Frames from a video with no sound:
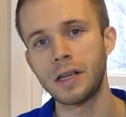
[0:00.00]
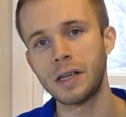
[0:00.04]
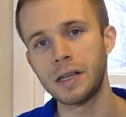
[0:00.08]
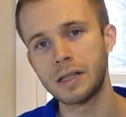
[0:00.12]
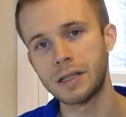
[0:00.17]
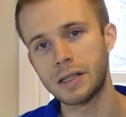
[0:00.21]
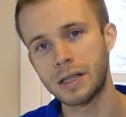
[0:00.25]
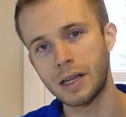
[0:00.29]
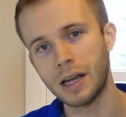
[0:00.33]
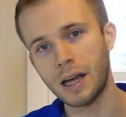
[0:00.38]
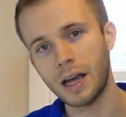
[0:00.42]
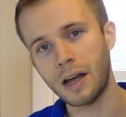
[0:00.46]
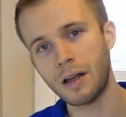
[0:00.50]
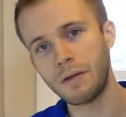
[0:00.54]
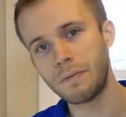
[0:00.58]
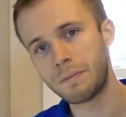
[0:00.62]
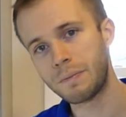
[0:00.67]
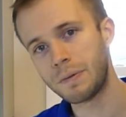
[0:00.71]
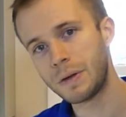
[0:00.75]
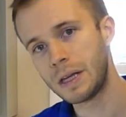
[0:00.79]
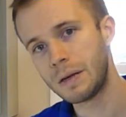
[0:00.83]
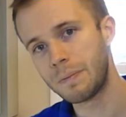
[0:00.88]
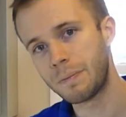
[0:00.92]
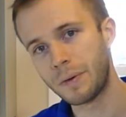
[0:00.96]
is to help
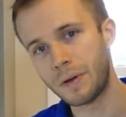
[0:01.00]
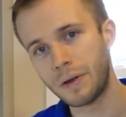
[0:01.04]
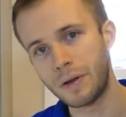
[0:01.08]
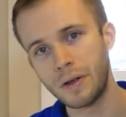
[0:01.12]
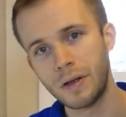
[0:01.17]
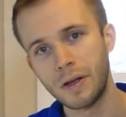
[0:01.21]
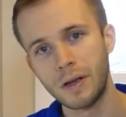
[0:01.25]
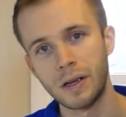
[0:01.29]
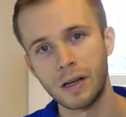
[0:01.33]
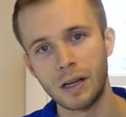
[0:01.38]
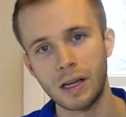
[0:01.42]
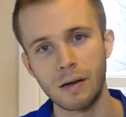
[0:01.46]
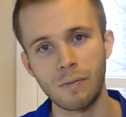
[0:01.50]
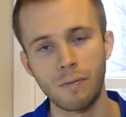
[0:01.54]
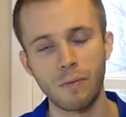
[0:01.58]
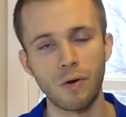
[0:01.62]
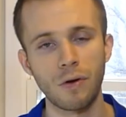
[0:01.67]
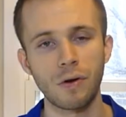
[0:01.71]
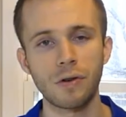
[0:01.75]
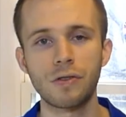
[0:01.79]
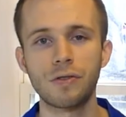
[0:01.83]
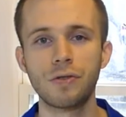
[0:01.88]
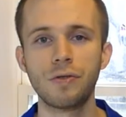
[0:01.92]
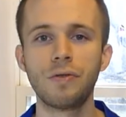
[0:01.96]
people get
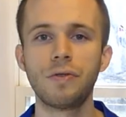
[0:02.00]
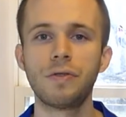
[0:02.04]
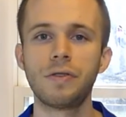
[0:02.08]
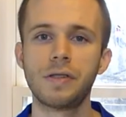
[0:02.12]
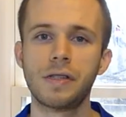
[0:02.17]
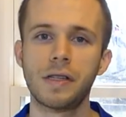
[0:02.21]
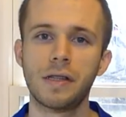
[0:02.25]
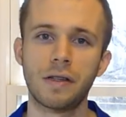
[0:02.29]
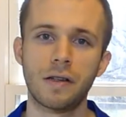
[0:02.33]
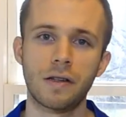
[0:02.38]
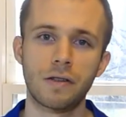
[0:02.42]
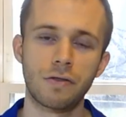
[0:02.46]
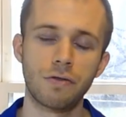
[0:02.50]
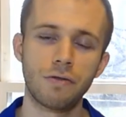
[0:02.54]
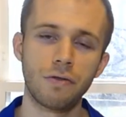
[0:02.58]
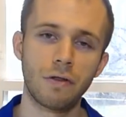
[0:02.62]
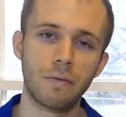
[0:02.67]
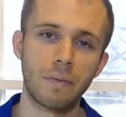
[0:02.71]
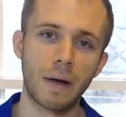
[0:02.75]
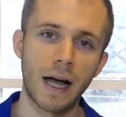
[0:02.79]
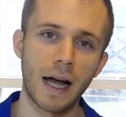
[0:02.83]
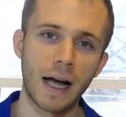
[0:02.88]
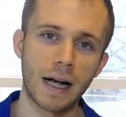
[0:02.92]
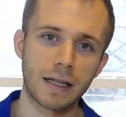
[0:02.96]
more tools in their
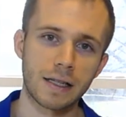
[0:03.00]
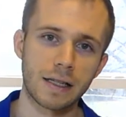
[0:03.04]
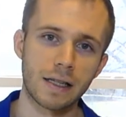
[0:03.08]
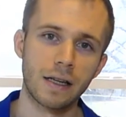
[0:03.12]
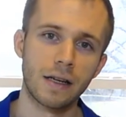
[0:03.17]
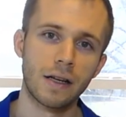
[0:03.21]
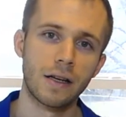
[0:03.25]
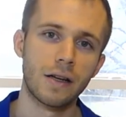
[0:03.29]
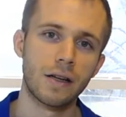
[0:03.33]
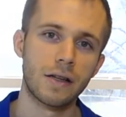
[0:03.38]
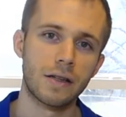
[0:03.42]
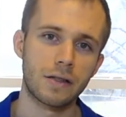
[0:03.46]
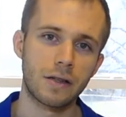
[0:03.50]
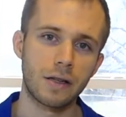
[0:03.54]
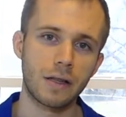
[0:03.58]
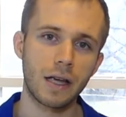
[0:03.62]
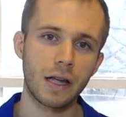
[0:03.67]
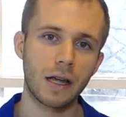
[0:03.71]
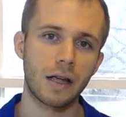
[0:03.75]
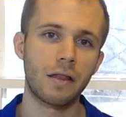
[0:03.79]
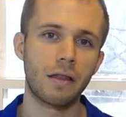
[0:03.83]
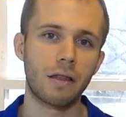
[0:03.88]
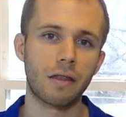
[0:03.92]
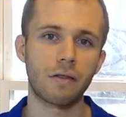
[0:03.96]
toolbox so
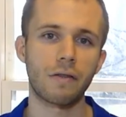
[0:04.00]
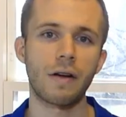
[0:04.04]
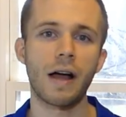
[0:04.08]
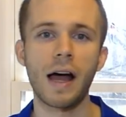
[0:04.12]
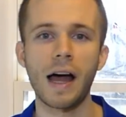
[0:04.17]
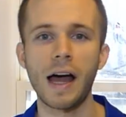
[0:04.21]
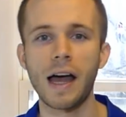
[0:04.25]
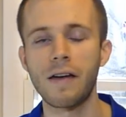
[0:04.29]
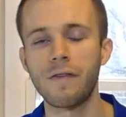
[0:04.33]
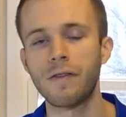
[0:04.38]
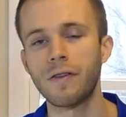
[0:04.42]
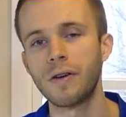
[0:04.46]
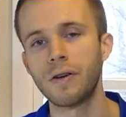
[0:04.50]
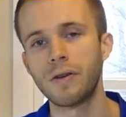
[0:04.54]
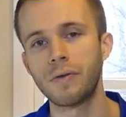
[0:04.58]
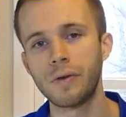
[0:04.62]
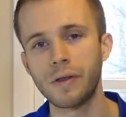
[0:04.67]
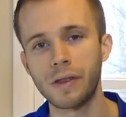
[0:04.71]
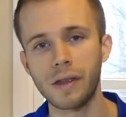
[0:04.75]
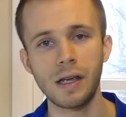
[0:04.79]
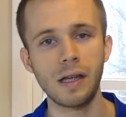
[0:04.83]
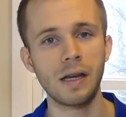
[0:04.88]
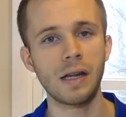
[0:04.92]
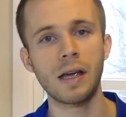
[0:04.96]
they can thrive
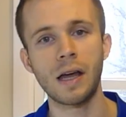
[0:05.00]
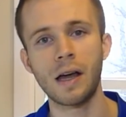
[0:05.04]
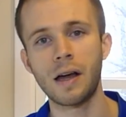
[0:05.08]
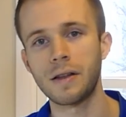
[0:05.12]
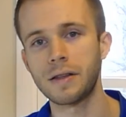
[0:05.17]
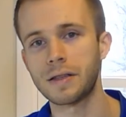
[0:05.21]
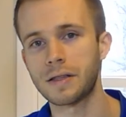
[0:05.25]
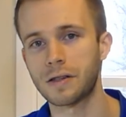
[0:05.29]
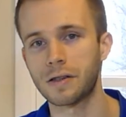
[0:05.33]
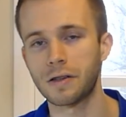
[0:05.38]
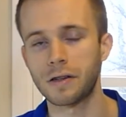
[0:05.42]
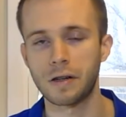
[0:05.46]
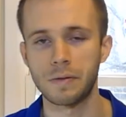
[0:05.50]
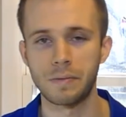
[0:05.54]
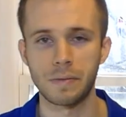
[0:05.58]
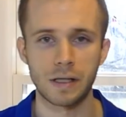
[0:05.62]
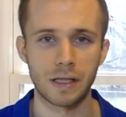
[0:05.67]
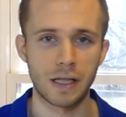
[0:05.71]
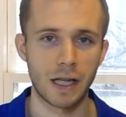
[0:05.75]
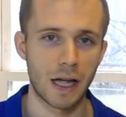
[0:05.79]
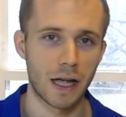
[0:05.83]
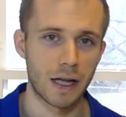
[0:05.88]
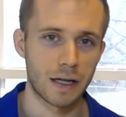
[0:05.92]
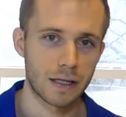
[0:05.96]
with any health
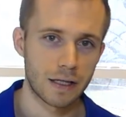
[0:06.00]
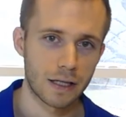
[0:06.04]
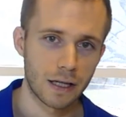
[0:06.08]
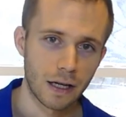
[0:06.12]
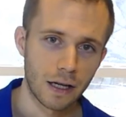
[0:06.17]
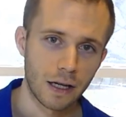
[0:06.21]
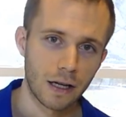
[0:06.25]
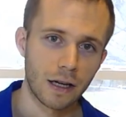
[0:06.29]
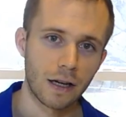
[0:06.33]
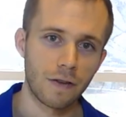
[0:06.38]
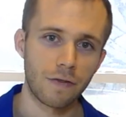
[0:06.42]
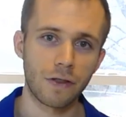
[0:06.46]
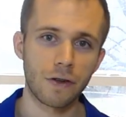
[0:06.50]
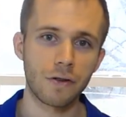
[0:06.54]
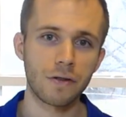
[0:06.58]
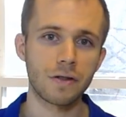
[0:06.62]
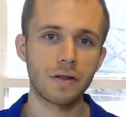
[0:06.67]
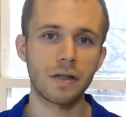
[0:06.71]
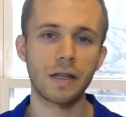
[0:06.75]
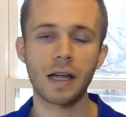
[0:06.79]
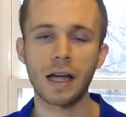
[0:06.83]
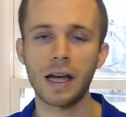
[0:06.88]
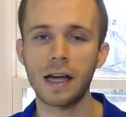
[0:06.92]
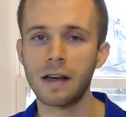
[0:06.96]
circumstance. If those
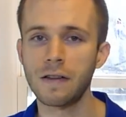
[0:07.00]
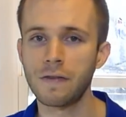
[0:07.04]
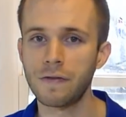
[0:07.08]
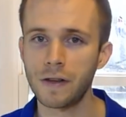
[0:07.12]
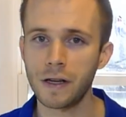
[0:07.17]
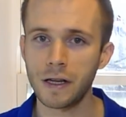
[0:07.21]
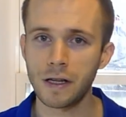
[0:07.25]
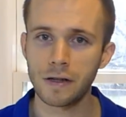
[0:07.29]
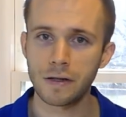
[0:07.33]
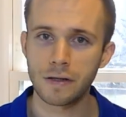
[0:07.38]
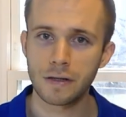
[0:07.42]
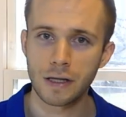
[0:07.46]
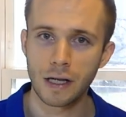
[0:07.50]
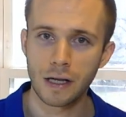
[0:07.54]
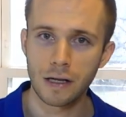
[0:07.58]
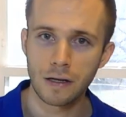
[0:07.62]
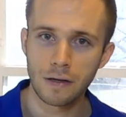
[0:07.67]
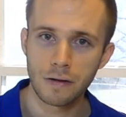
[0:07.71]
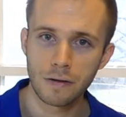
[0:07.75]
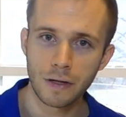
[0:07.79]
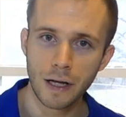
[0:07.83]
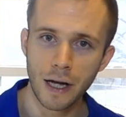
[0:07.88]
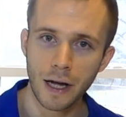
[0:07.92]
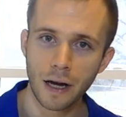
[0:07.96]
are the kind of videos that
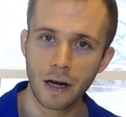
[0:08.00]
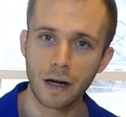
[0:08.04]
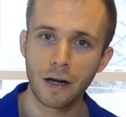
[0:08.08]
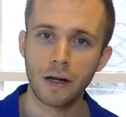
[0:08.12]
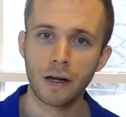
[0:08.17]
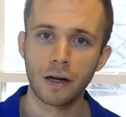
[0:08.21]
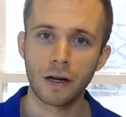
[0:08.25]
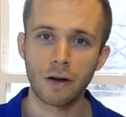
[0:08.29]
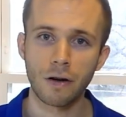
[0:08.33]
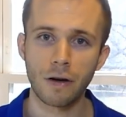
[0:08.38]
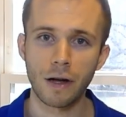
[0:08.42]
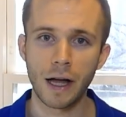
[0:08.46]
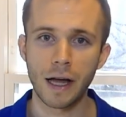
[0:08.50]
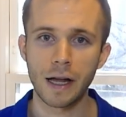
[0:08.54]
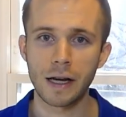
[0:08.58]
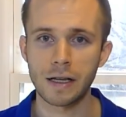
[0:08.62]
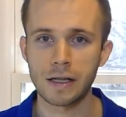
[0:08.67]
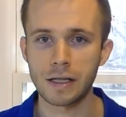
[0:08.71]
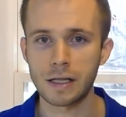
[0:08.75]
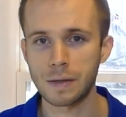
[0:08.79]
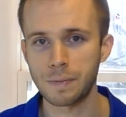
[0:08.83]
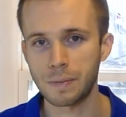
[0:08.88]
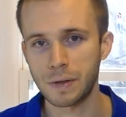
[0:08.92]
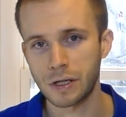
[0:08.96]
you like, go ahead
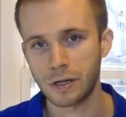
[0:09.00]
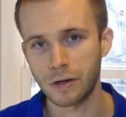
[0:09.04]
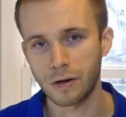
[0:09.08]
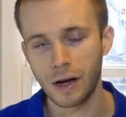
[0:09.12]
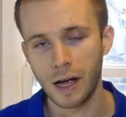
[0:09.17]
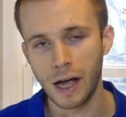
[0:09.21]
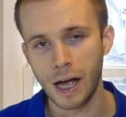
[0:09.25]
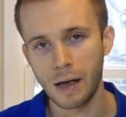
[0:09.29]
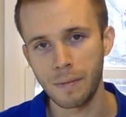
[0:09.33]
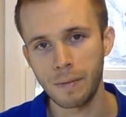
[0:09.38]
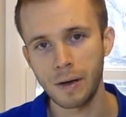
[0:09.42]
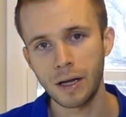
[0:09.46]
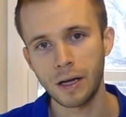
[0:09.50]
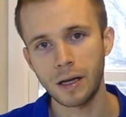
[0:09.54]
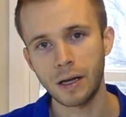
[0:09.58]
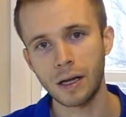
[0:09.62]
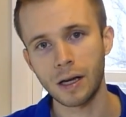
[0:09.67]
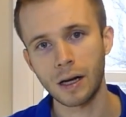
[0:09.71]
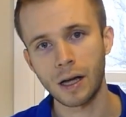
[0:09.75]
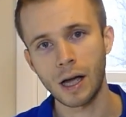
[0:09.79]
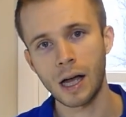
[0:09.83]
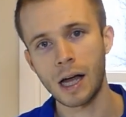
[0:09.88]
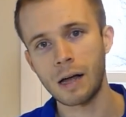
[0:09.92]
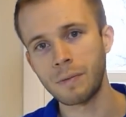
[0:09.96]
and subscribe
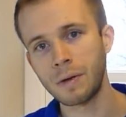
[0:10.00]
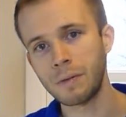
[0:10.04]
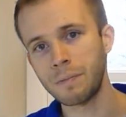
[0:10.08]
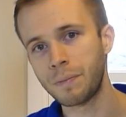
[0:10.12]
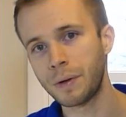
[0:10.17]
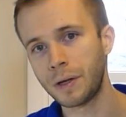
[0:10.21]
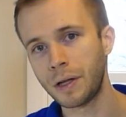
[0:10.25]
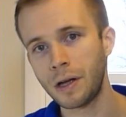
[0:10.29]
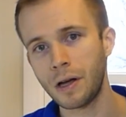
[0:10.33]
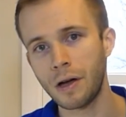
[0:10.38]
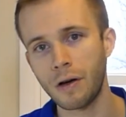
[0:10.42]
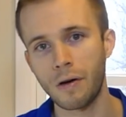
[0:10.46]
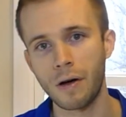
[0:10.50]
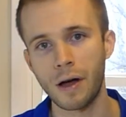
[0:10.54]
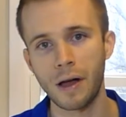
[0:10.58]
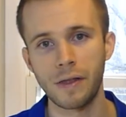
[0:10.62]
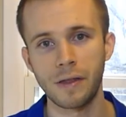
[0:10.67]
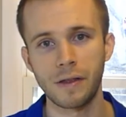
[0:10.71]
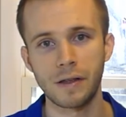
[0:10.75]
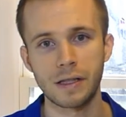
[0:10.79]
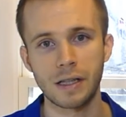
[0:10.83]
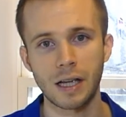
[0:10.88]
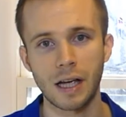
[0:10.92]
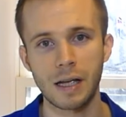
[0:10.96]
and comment below
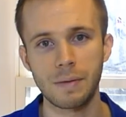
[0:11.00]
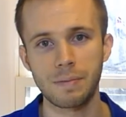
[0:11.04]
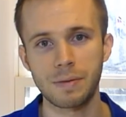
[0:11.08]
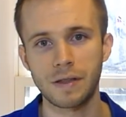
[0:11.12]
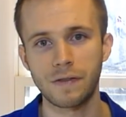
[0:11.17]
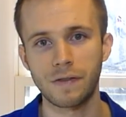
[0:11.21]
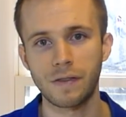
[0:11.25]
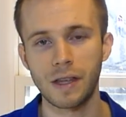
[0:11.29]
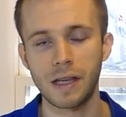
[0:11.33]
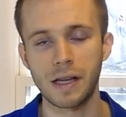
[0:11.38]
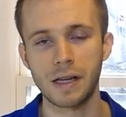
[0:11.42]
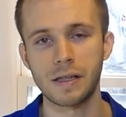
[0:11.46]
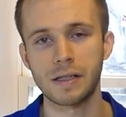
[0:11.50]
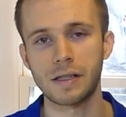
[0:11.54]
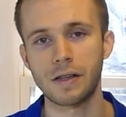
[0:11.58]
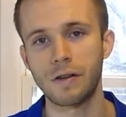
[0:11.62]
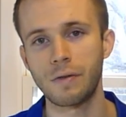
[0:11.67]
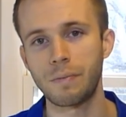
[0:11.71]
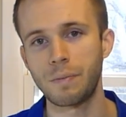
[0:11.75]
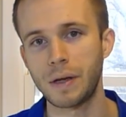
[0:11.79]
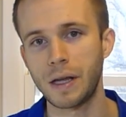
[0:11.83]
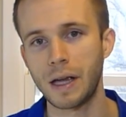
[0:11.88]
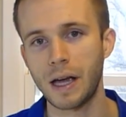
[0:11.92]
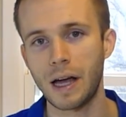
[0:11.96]
on the types of things that
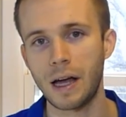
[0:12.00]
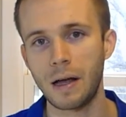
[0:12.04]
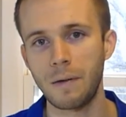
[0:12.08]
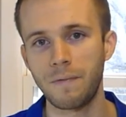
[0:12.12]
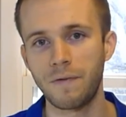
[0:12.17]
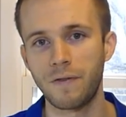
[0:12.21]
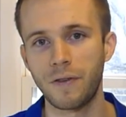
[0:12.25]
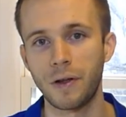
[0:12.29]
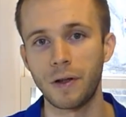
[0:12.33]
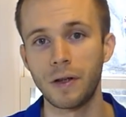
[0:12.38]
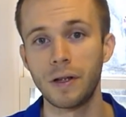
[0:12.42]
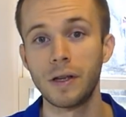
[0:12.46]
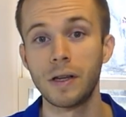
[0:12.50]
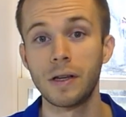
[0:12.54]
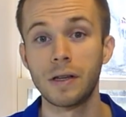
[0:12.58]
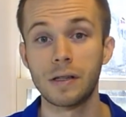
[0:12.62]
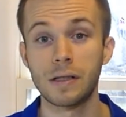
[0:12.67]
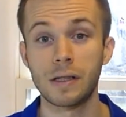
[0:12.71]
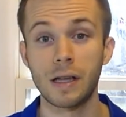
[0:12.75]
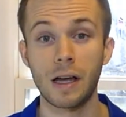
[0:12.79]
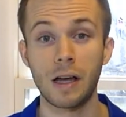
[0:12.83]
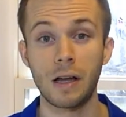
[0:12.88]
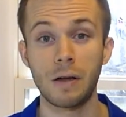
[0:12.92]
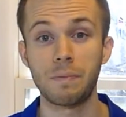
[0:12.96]
would be helpful
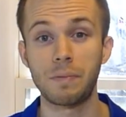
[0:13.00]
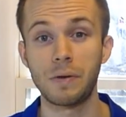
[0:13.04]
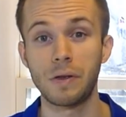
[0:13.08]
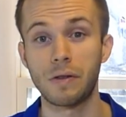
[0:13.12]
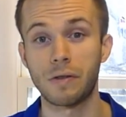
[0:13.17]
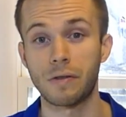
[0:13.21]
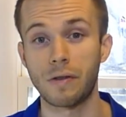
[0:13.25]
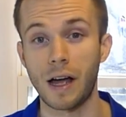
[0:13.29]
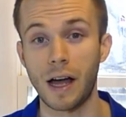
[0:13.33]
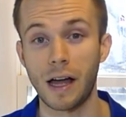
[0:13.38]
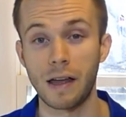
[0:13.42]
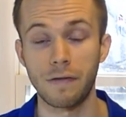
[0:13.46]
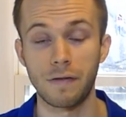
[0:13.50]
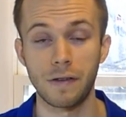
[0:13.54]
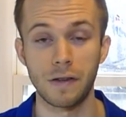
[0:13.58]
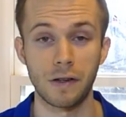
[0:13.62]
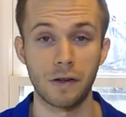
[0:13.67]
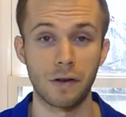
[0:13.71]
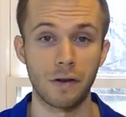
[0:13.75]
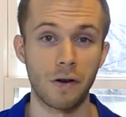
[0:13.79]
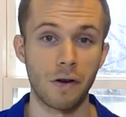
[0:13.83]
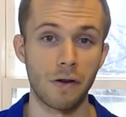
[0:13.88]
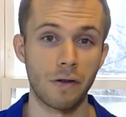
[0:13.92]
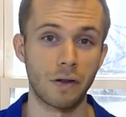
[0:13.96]
to help you thrive in
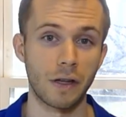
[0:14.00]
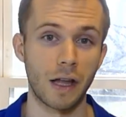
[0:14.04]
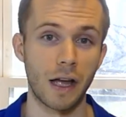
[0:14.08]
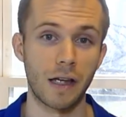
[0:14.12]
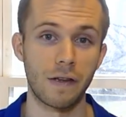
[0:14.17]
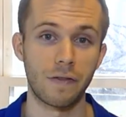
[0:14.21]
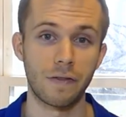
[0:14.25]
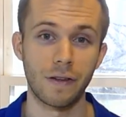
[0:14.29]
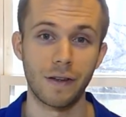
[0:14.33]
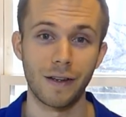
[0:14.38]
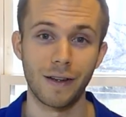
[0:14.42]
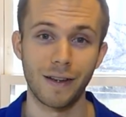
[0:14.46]
your own life.